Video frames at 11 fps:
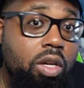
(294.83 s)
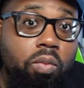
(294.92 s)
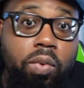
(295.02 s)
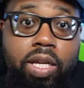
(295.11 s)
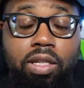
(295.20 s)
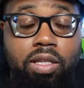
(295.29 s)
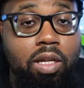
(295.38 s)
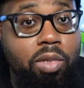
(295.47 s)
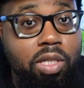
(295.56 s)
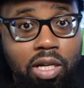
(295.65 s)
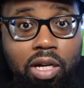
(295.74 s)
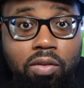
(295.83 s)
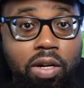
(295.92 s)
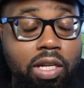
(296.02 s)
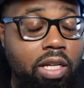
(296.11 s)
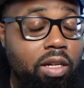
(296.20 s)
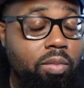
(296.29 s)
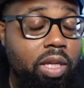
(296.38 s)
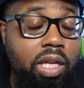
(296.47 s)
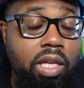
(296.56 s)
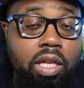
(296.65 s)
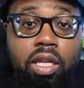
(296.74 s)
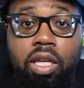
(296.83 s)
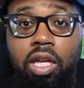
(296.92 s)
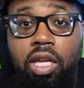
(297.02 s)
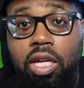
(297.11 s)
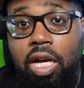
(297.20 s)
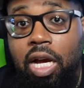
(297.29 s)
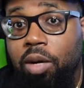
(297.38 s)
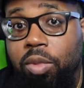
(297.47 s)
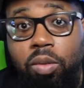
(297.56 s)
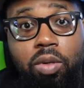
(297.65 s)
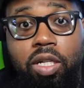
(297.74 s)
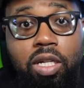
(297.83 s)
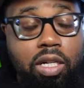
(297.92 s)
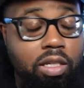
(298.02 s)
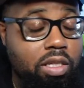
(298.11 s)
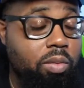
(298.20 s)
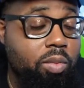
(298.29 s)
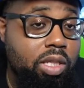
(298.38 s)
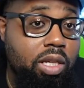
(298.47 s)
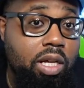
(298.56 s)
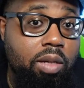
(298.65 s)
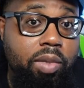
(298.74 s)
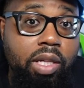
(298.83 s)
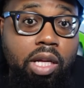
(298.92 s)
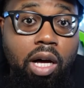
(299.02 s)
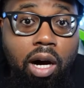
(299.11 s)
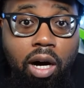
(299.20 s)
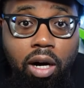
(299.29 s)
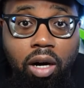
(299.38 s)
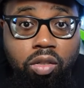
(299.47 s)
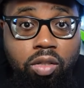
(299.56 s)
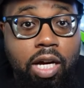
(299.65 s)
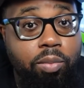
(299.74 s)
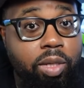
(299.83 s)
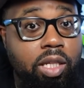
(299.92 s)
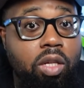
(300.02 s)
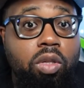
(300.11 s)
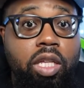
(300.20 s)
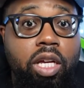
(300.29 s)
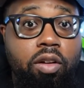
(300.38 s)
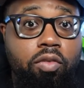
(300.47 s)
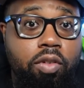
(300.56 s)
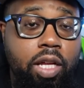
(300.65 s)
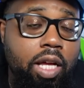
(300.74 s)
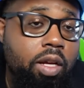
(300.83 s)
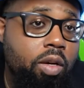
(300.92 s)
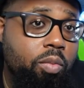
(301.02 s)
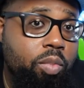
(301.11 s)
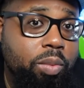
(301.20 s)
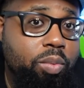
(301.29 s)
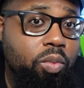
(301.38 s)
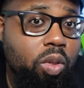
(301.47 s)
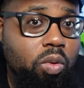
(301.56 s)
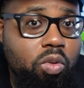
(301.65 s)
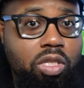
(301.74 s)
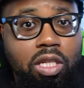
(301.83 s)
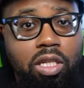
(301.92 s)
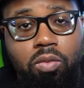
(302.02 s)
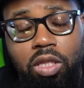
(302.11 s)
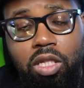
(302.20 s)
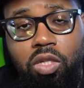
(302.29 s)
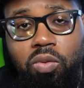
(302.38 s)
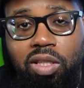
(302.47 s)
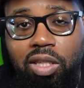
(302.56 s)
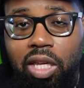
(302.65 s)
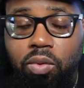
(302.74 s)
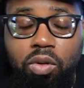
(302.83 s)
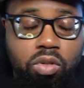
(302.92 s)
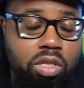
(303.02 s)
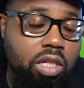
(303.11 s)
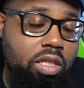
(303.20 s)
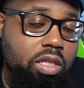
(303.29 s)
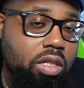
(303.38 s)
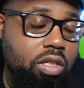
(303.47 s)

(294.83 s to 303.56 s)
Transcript: we in the summertime right now, man. And I've been wearing it in the summertime. Uh, you got to be a little daring for that people will stick with this one they will stick to the